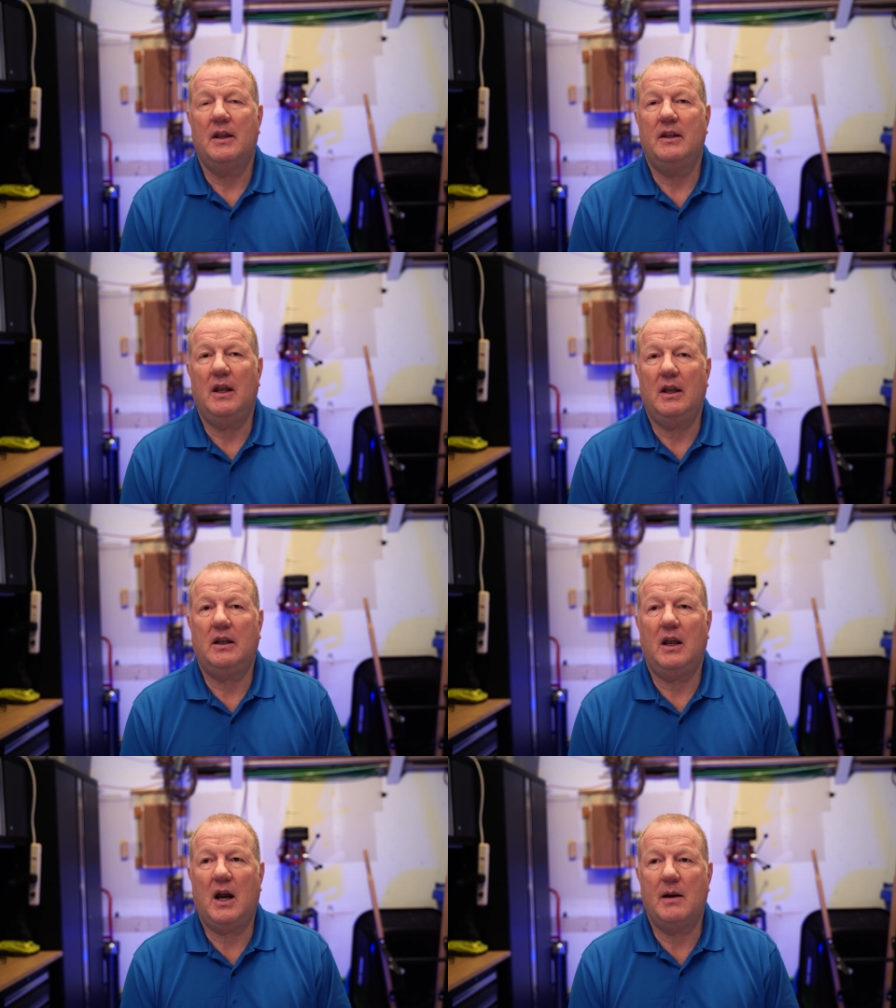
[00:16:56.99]
The
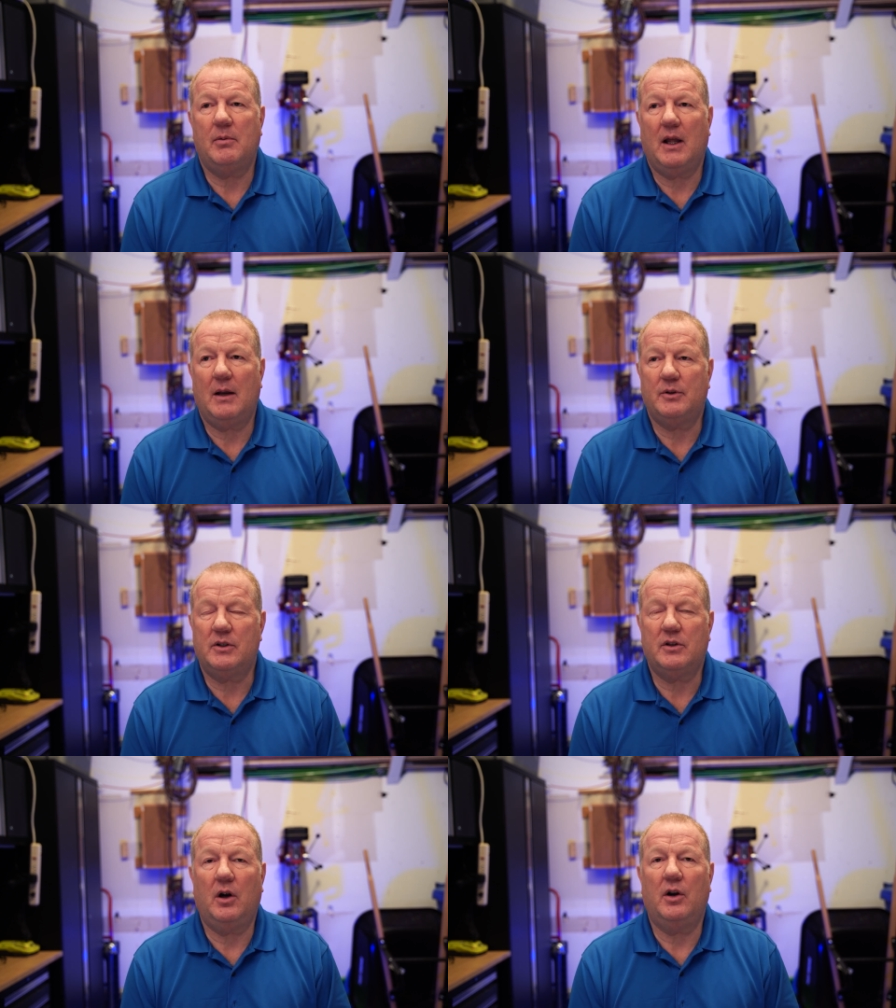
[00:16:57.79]
8K
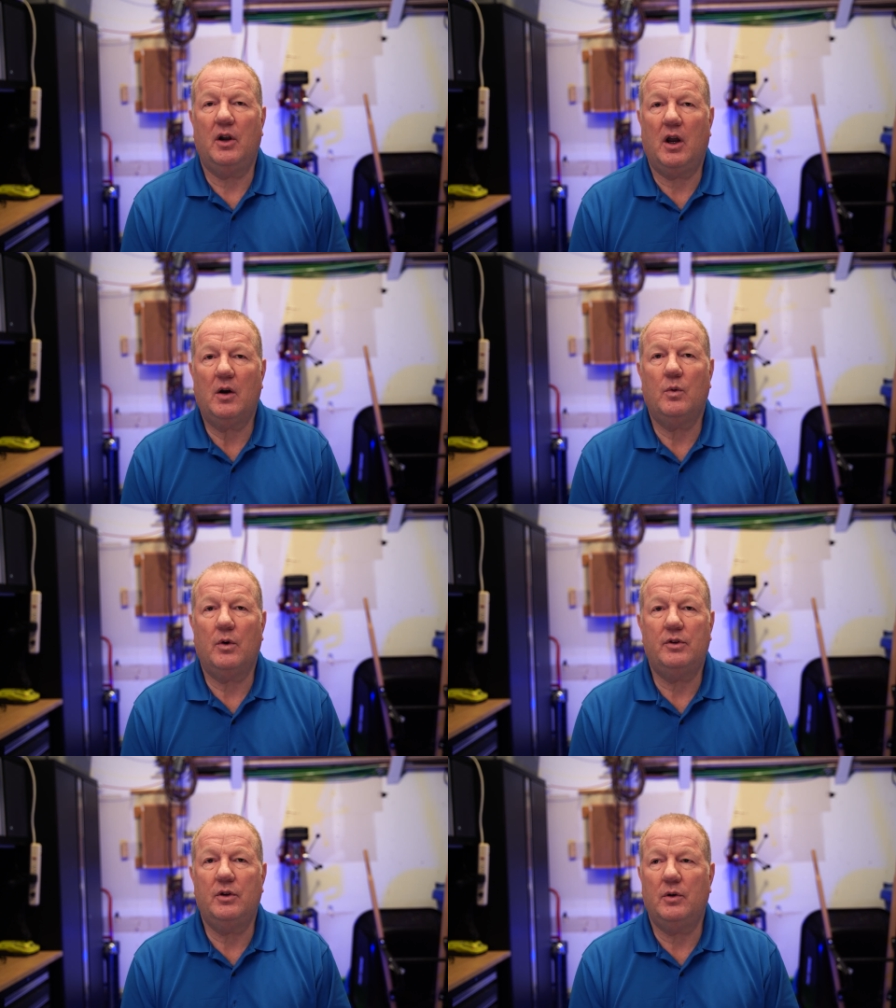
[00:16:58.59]
hyperlapses are not
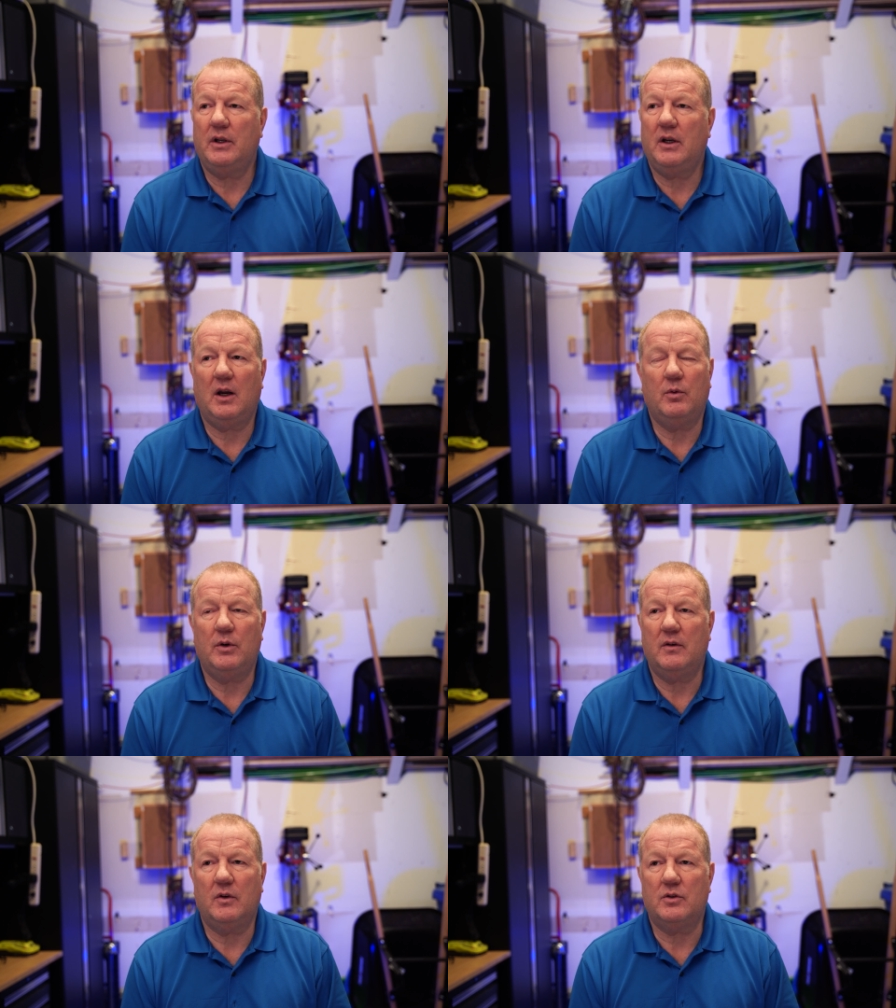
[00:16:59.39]
worth doing. I
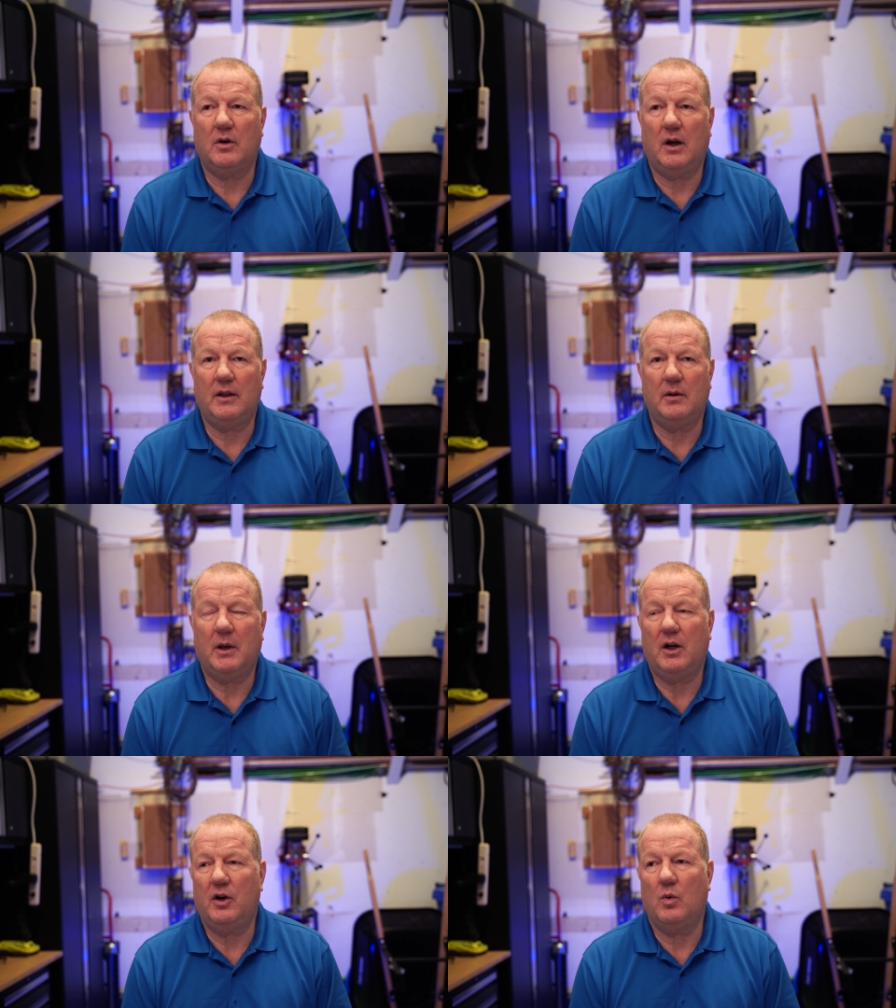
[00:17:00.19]
wouldn't even try them.
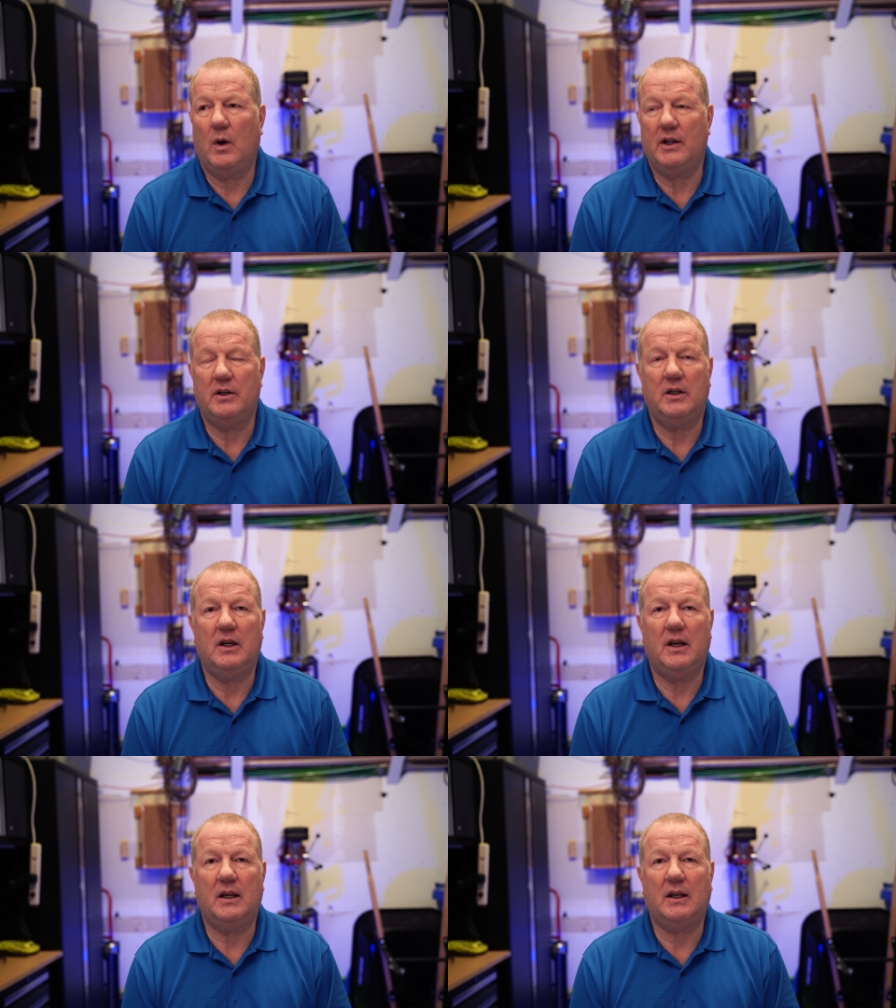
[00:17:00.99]
I don't know why you need
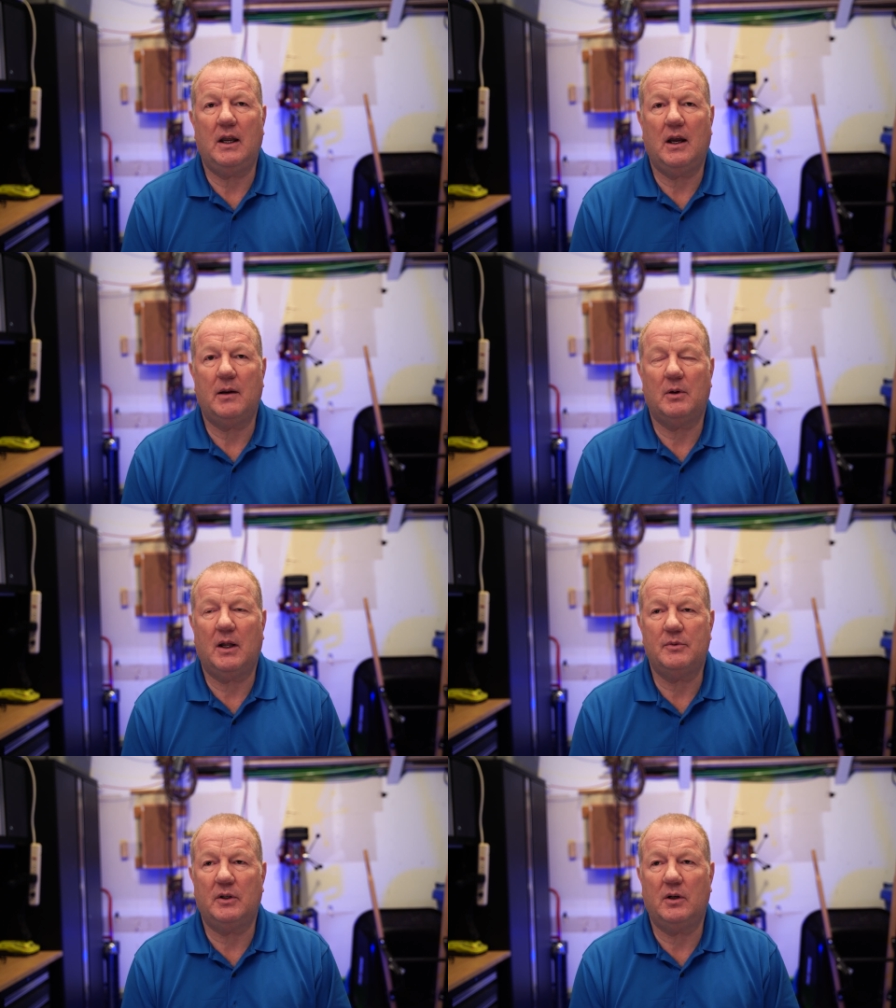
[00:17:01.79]
an 8K
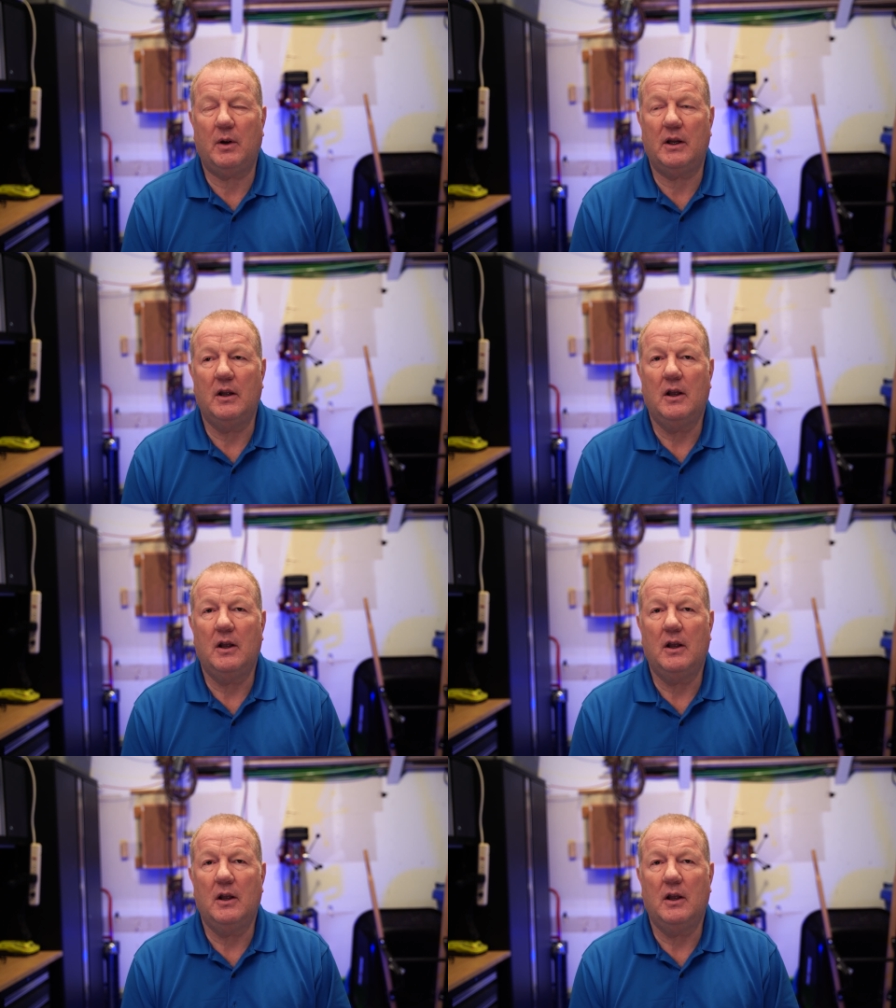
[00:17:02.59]
hyperlapse anyway.